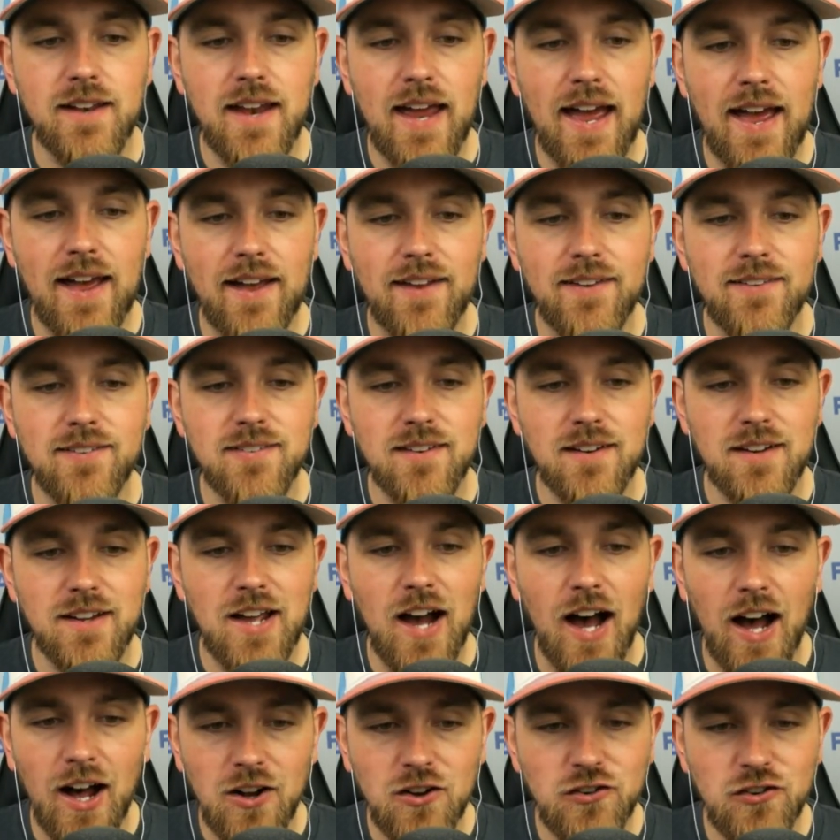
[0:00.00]
has
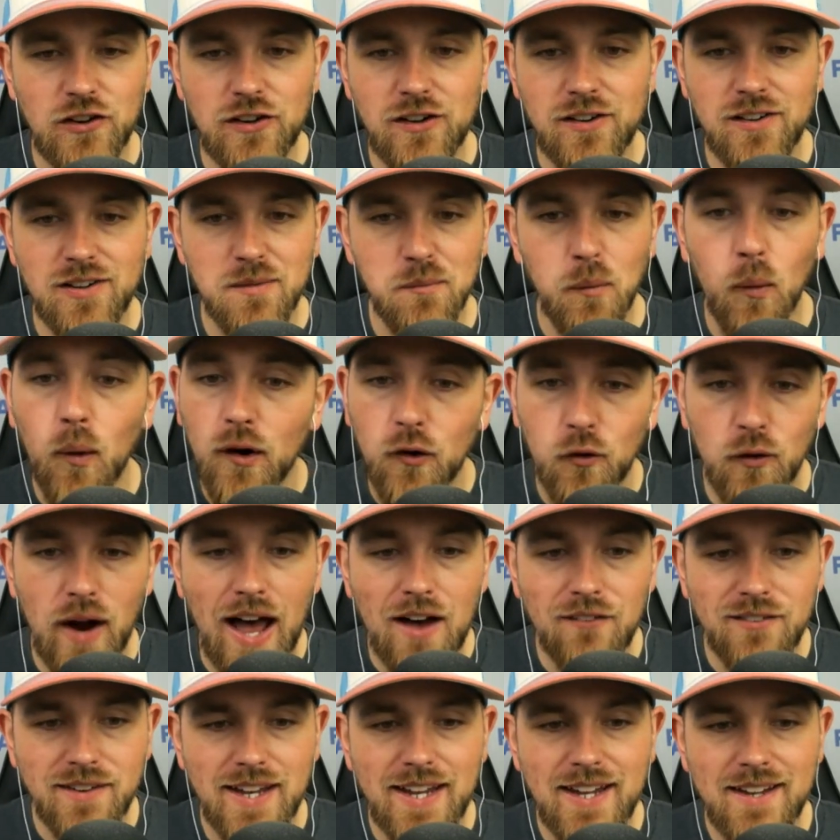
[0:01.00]
conjured more
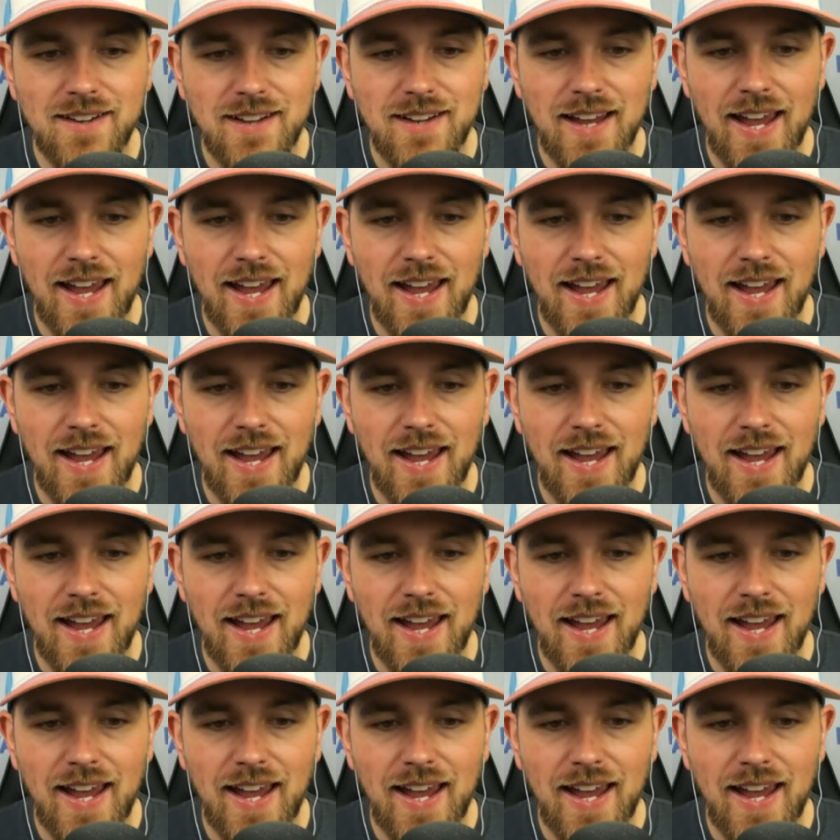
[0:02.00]
gravity